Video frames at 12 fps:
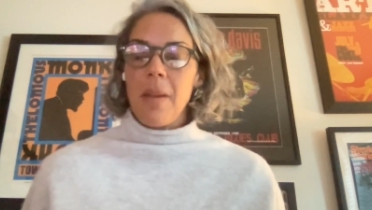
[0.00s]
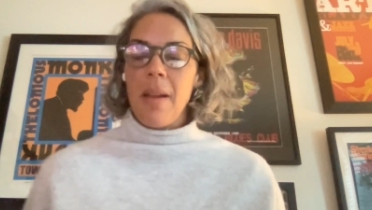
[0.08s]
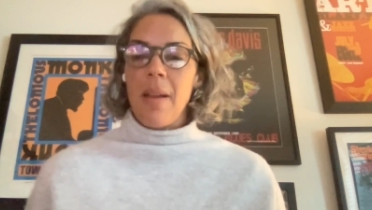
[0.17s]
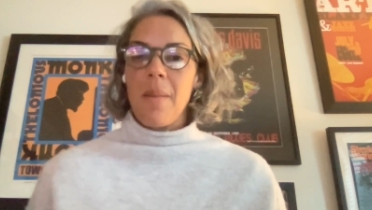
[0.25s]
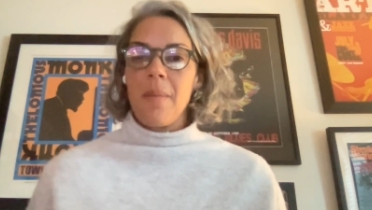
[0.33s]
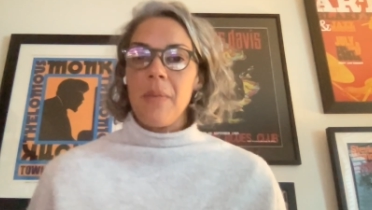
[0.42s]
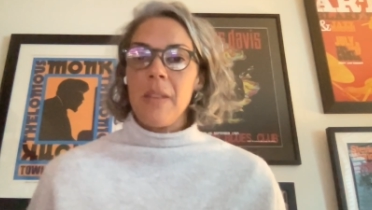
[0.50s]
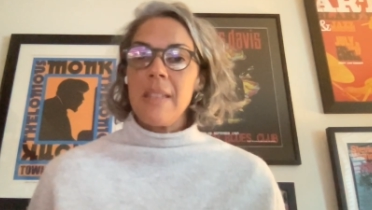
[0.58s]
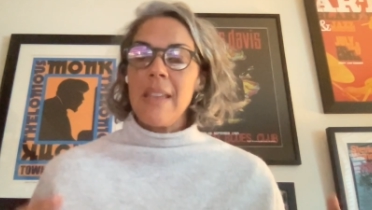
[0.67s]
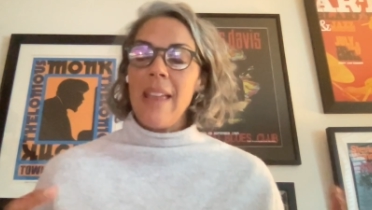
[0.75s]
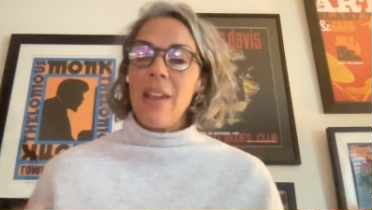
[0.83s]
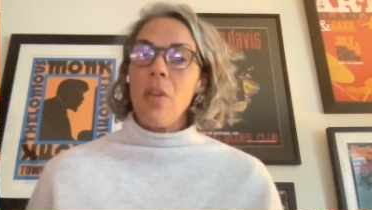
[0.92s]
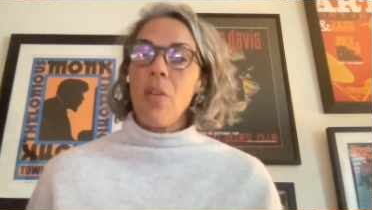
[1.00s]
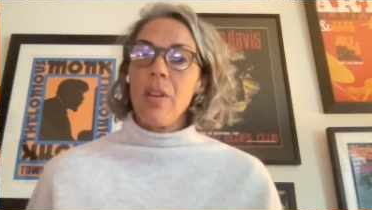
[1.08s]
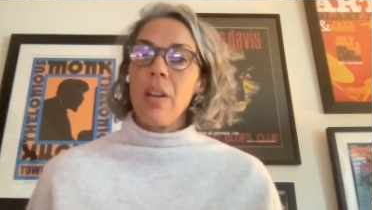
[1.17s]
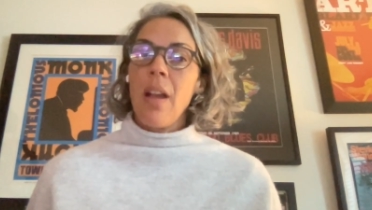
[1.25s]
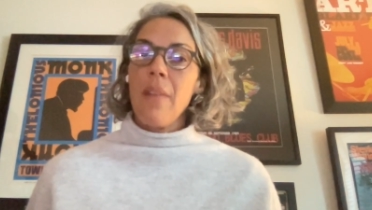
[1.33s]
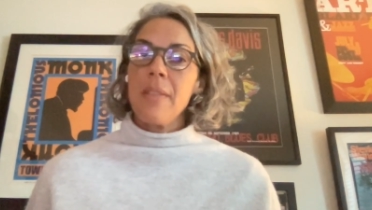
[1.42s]
in
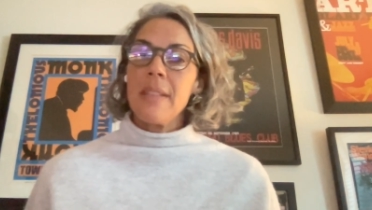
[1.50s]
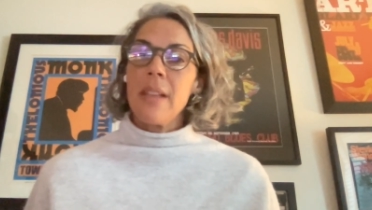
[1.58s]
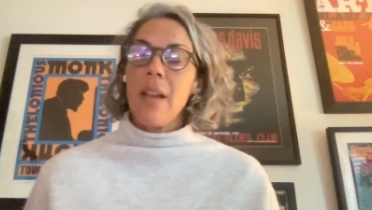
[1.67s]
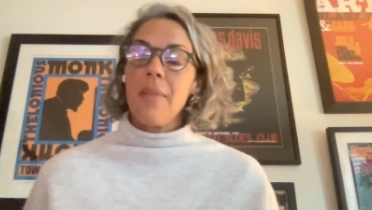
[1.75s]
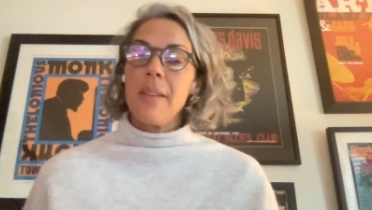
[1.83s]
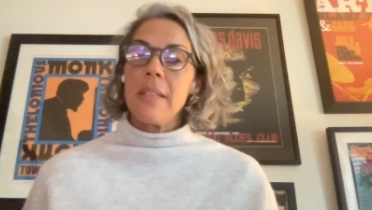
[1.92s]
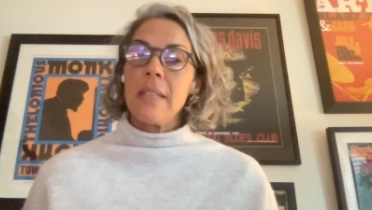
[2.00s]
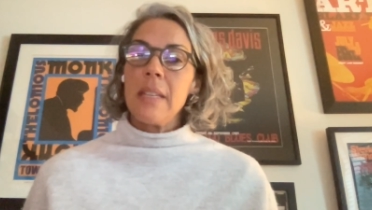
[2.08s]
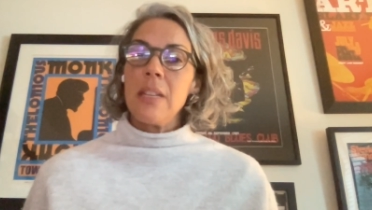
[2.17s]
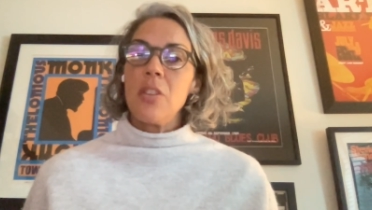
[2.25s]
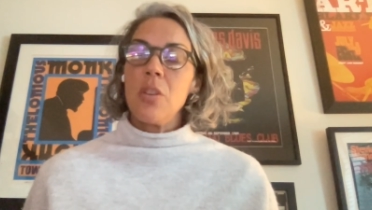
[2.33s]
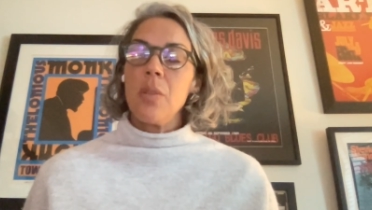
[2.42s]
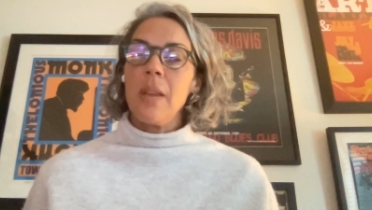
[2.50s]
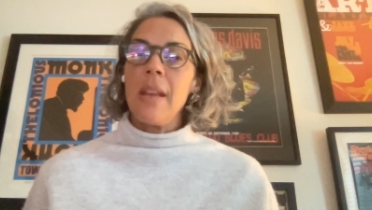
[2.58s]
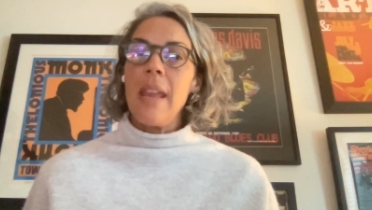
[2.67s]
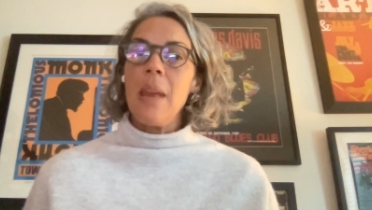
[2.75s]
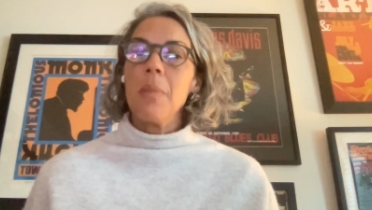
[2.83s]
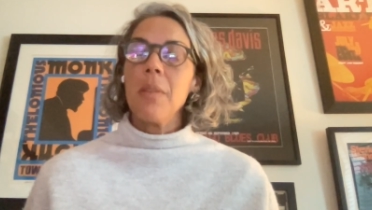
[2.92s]
order obviously to
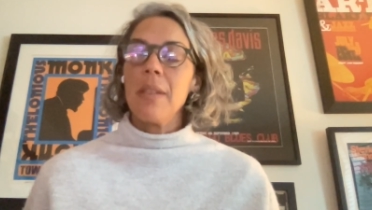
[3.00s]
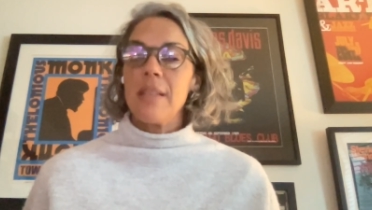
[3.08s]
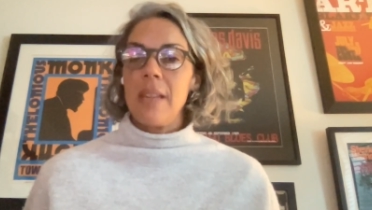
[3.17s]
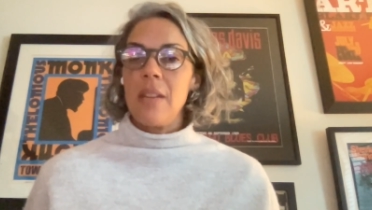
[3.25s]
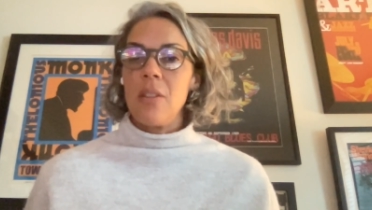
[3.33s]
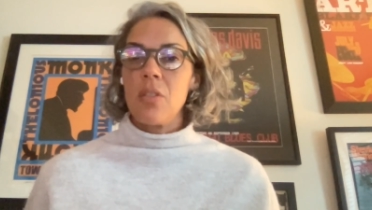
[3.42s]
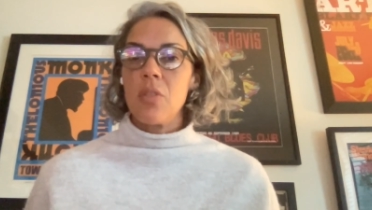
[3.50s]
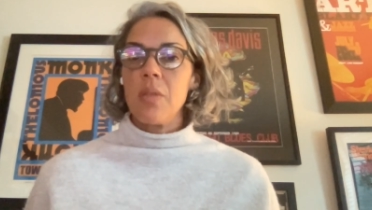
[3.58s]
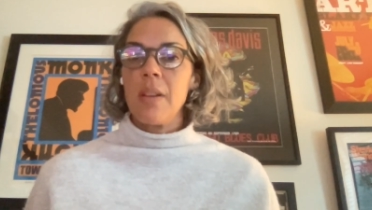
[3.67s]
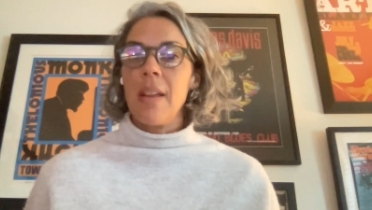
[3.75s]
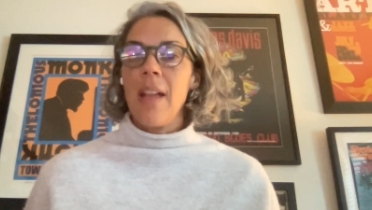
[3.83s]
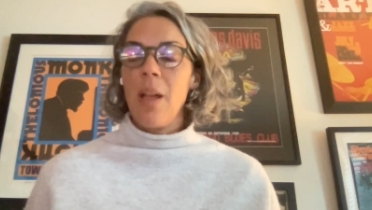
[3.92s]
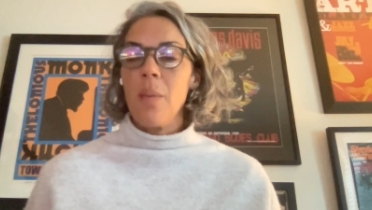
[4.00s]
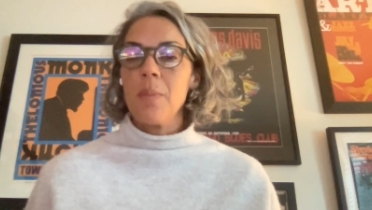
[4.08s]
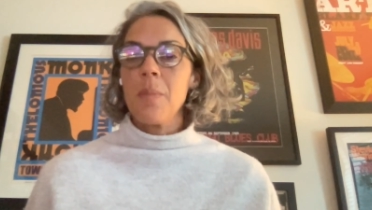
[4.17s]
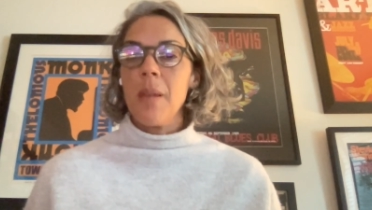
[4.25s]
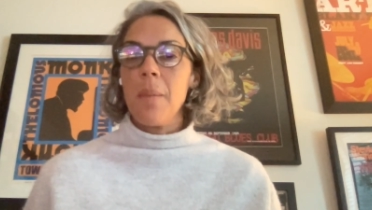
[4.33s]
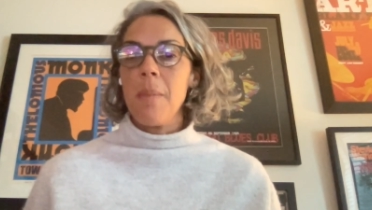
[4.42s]
enable this industry, to
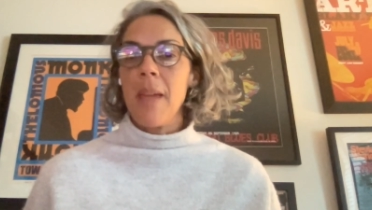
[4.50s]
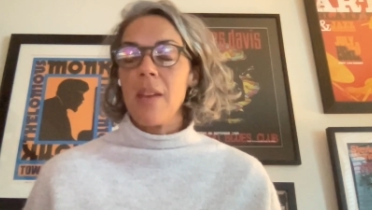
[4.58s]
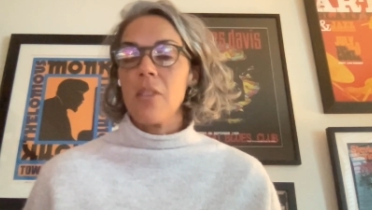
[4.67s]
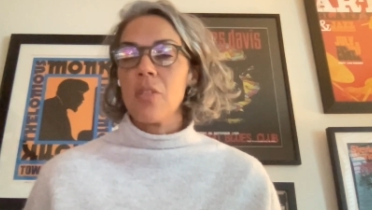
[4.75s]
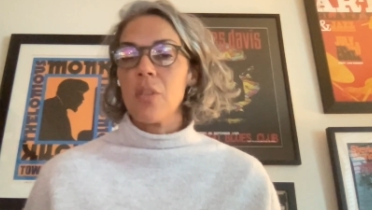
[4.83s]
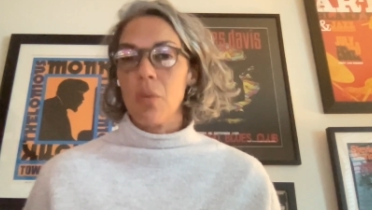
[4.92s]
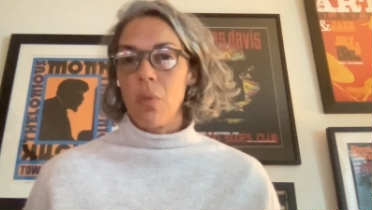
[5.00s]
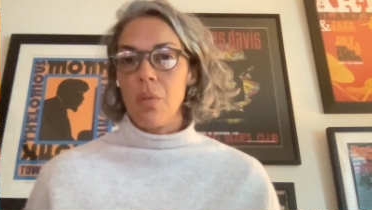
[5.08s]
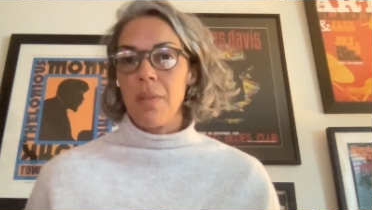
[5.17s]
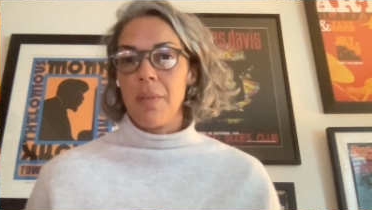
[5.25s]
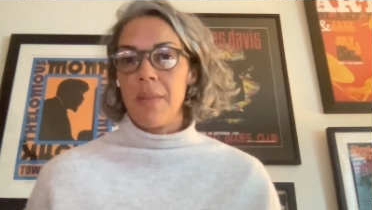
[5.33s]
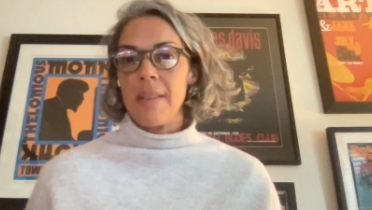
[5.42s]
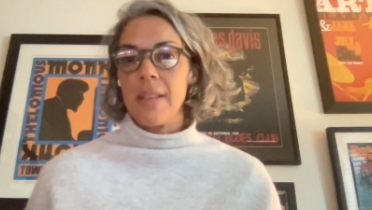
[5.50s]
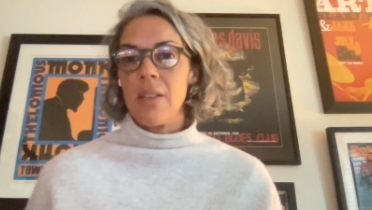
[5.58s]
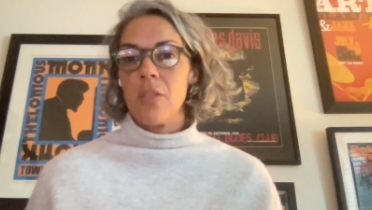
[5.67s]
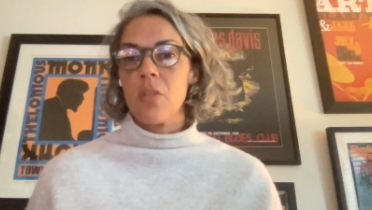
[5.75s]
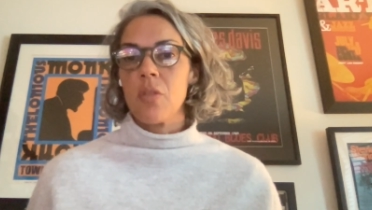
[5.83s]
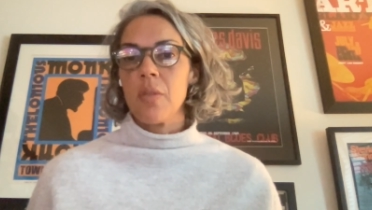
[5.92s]
help manage the growth of this
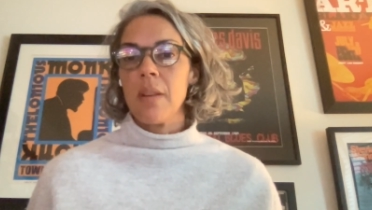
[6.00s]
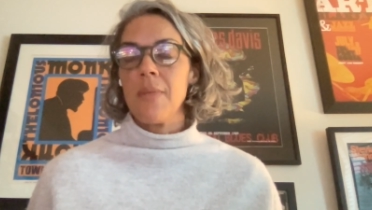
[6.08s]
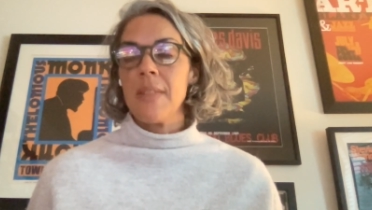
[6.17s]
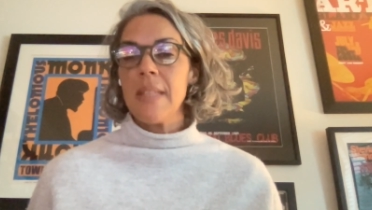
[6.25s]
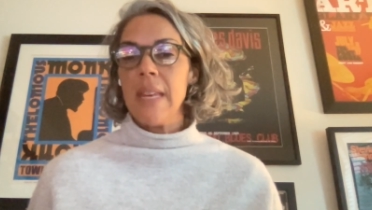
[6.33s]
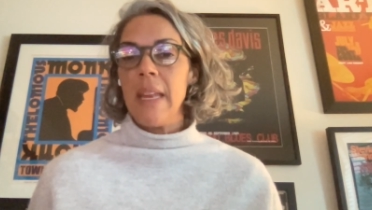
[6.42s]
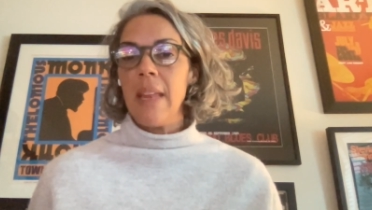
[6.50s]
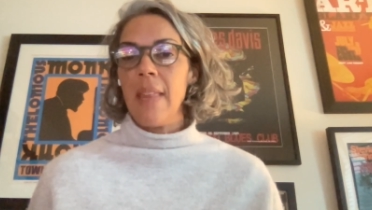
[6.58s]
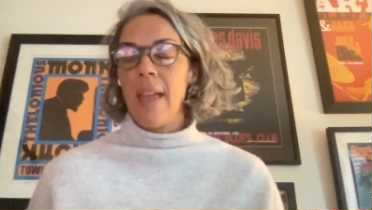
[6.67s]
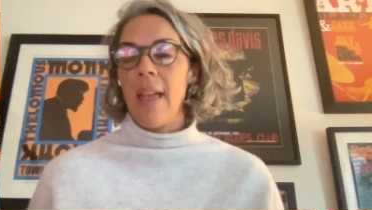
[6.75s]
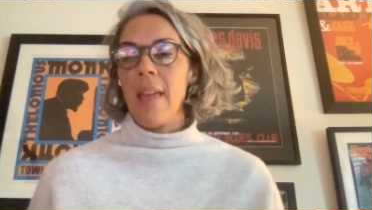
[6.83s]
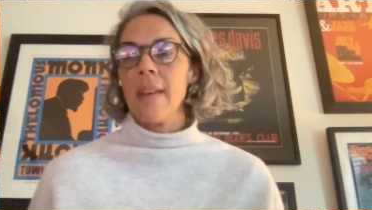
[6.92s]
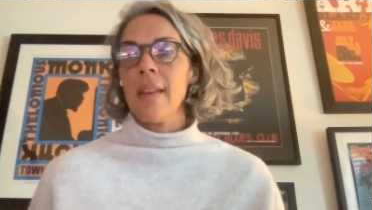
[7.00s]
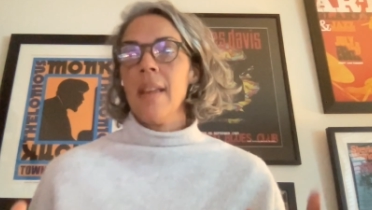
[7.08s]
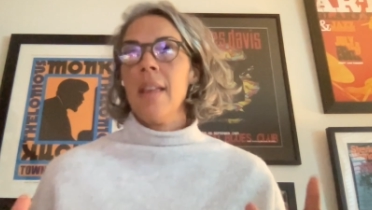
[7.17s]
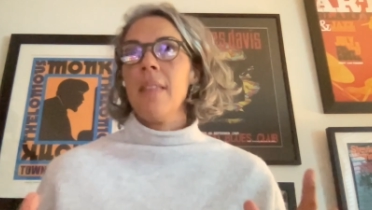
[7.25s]
industry, of seeing that